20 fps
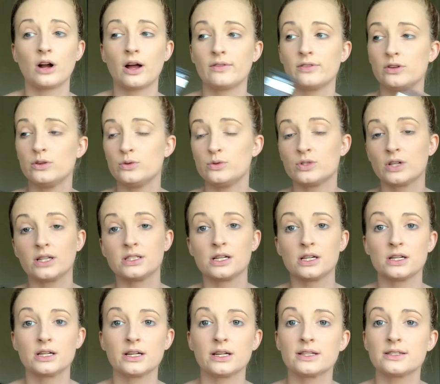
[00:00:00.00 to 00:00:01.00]
I've used a
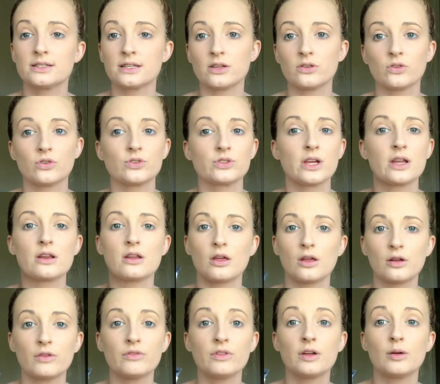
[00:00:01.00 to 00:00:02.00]
ton of concealers and
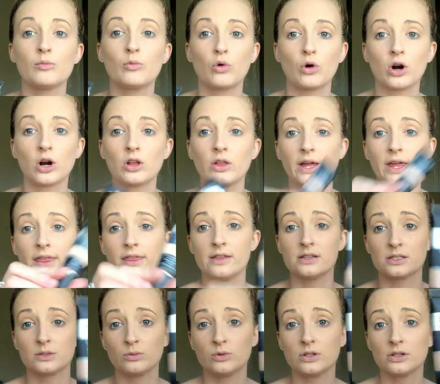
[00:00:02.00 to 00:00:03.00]
none of them work like
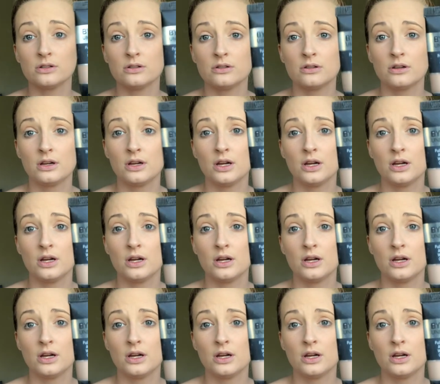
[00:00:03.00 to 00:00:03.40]
this one,